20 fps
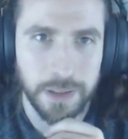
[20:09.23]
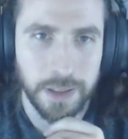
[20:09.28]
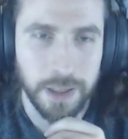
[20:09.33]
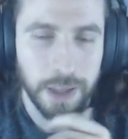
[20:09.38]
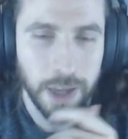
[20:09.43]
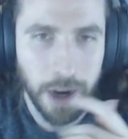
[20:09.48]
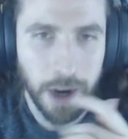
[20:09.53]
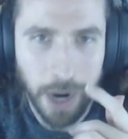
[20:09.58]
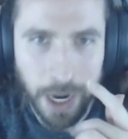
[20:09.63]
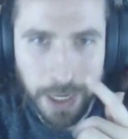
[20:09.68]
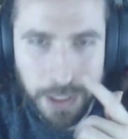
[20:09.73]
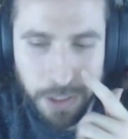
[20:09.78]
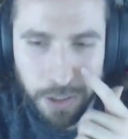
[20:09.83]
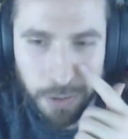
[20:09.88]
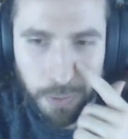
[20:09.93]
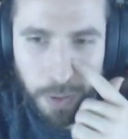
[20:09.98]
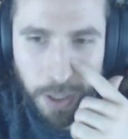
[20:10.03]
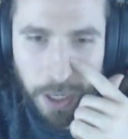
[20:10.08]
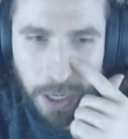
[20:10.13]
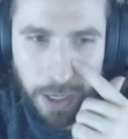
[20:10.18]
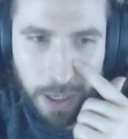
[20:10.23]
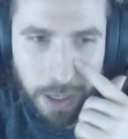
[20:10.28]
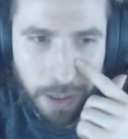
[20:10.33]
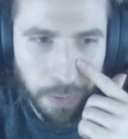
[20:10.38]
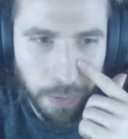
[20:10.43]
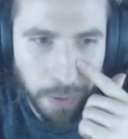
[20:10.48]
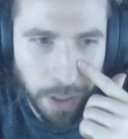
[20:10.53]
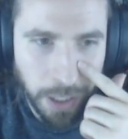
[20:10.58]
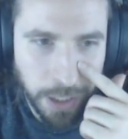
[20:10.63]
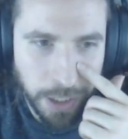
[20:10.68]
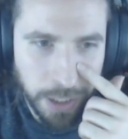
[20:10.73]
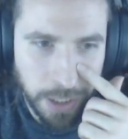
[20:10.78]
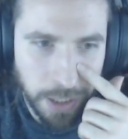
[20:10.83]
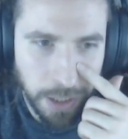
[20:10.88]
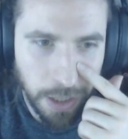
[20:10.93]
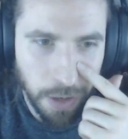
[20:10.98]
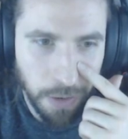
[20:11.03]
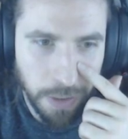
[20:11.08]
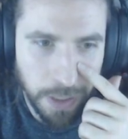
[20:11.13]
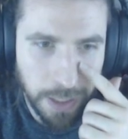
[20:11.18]
Alright, so we're gonna
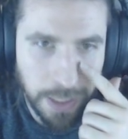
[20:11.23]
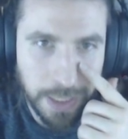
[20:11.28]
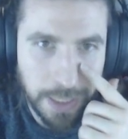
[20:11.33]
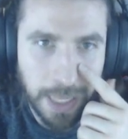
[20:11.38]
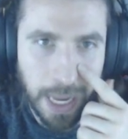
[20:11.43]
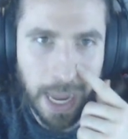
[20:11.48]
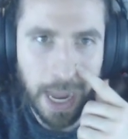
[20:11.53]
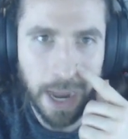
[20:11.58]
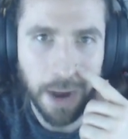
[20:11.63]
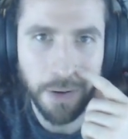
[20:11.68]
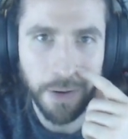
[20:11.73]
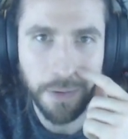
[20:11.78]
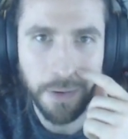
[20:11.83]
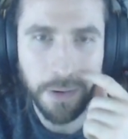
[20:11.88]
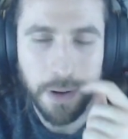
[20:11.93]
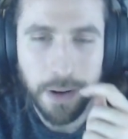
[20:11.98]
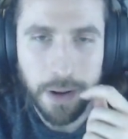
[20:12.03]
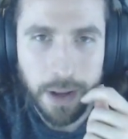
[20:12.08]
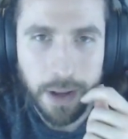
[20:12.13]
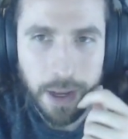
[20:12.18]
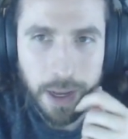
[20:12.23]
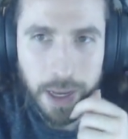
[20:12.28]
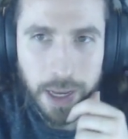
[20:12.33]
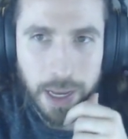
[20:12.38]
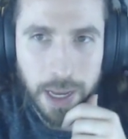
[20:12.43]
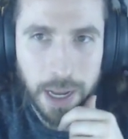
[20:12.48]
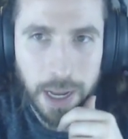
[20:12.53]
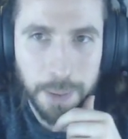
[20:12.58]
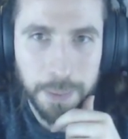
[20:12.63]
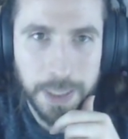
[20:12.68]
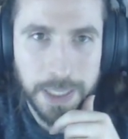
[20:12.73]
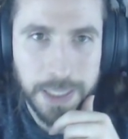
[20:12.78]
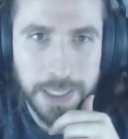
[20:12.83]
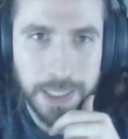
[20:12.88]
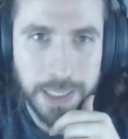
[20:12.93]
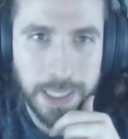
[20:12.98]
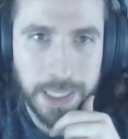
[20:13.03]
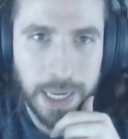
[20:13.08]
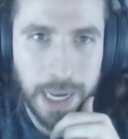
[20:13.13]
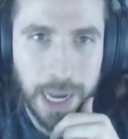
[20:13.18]
slow this down. And I'm gonna
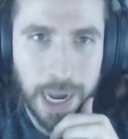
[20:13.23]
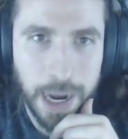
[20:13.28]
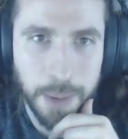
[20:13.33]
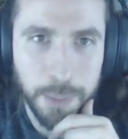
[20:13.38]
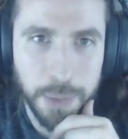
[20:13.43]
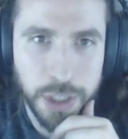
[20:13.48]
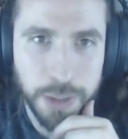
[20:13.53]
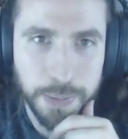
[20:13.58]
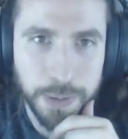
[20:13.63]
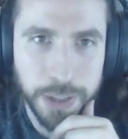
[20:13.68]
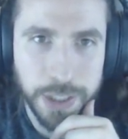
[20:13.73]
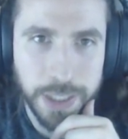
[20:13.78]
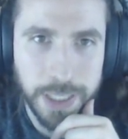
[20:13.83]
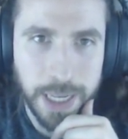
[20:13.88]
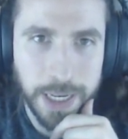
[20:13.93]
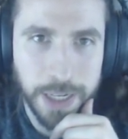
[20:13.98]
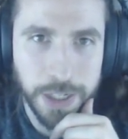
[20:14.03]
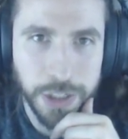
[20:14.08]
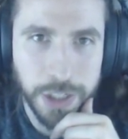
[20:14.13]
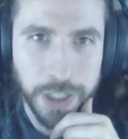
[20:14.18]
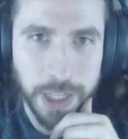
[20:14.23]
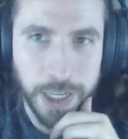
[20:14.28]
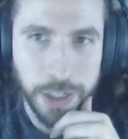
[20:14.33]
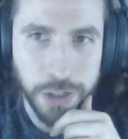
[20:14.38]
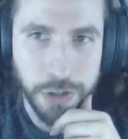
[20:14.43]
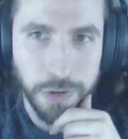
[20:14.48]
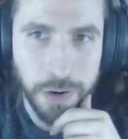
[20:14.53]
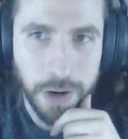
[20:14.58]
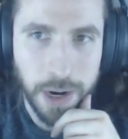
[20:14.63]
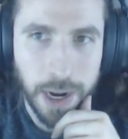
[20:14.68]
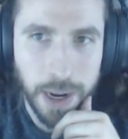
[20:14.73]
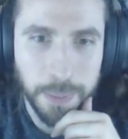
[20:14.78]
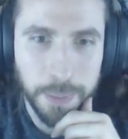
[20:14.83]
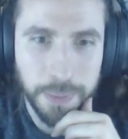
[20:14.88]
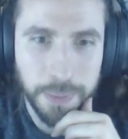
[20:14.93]
see how much percentage they drop.